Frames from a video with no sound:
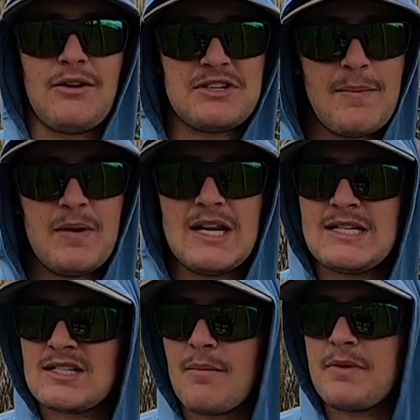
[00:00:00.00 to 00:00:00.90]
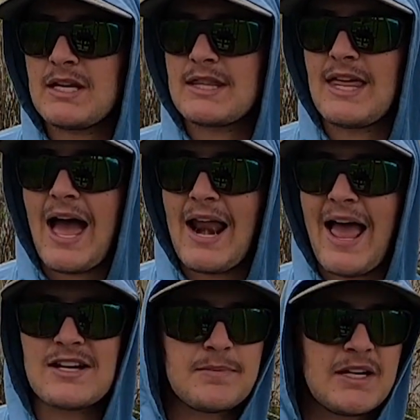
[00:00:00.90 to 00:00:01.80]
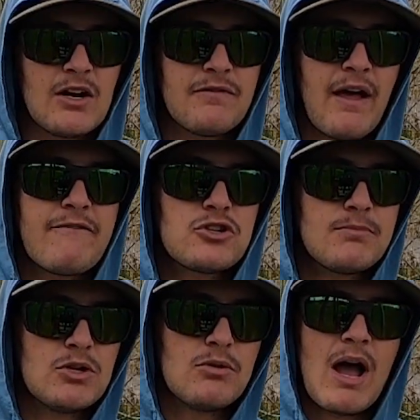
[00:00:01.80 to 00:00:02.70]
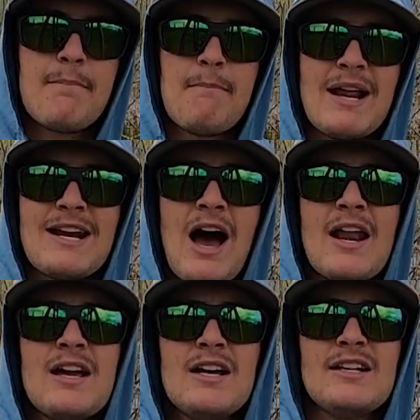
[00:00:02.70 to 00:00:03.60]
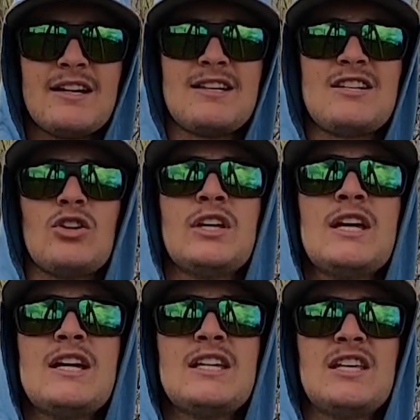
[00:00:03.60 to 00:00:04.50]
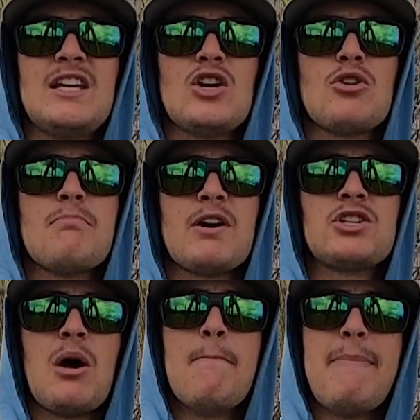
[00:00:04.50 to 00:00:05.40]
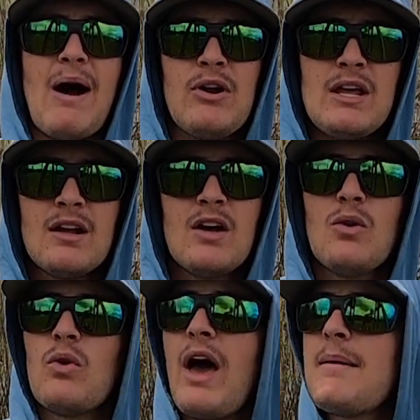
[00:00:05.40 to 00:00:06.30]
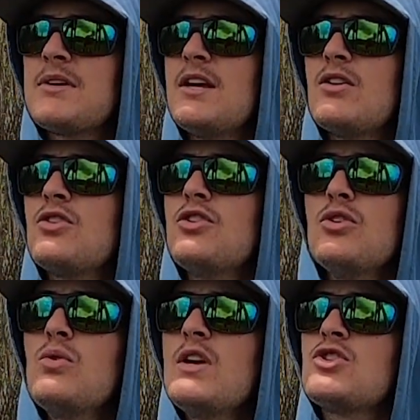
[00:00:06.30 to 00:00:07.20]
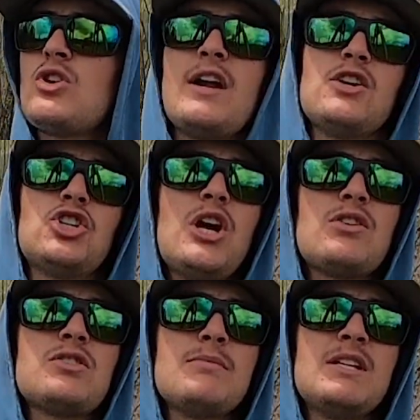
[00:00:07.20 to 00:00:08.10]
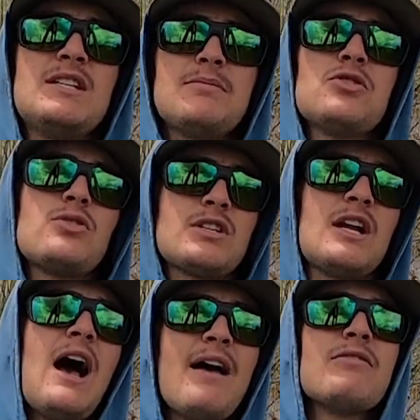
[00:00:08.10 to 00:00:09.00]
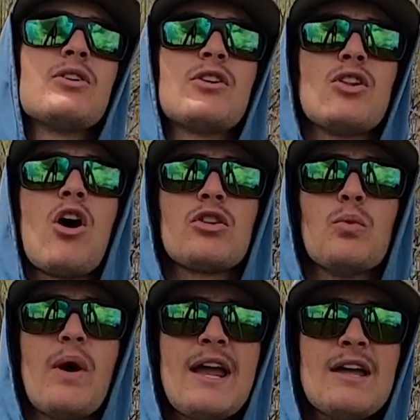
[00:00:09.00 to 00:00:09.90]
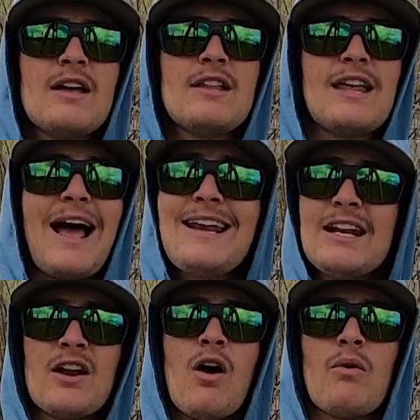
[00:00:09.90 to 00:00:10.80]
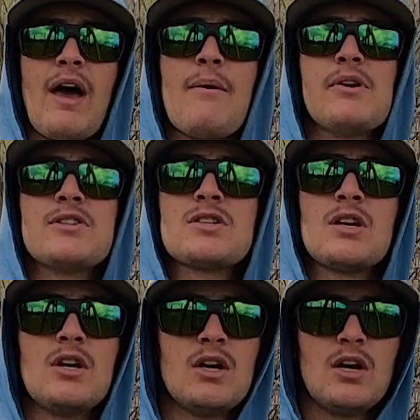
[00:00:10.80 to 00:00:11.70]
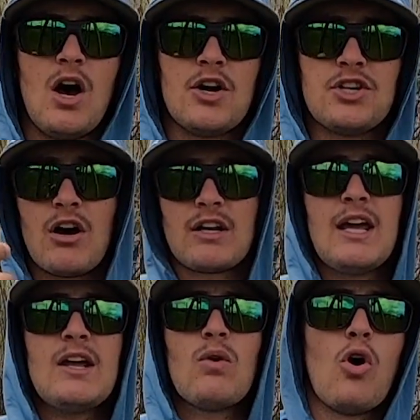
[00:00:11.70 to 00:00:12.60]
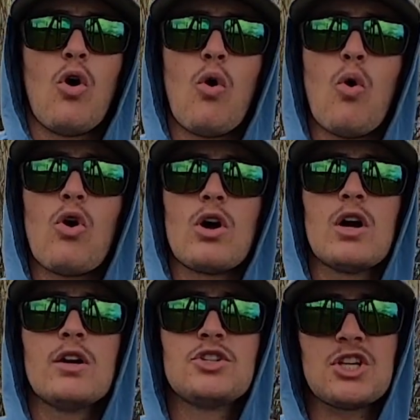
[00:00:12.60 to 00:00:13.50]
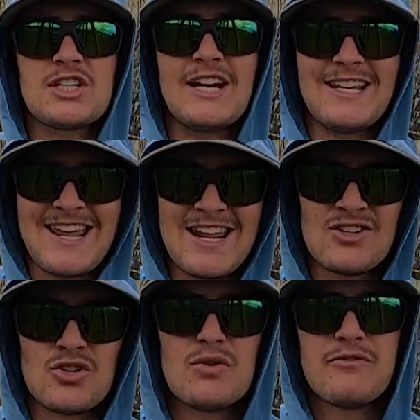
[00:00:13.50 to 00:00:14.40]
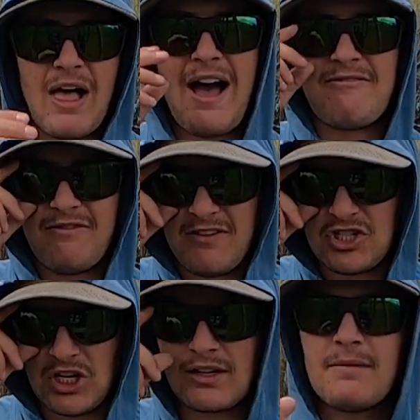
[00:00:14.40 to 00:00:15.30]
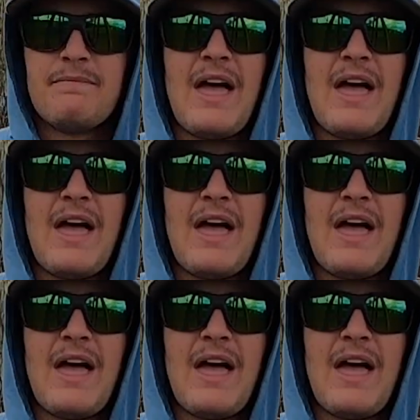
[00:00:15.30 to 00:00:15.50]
Now, tippet is something that as a beginner fly fisherman you might not necessarily hear much about it. What I'm here to do is try to share some of the tips and tricks that I have learned along the way that I didn't know when I was a young kid or just getting into fly fishing.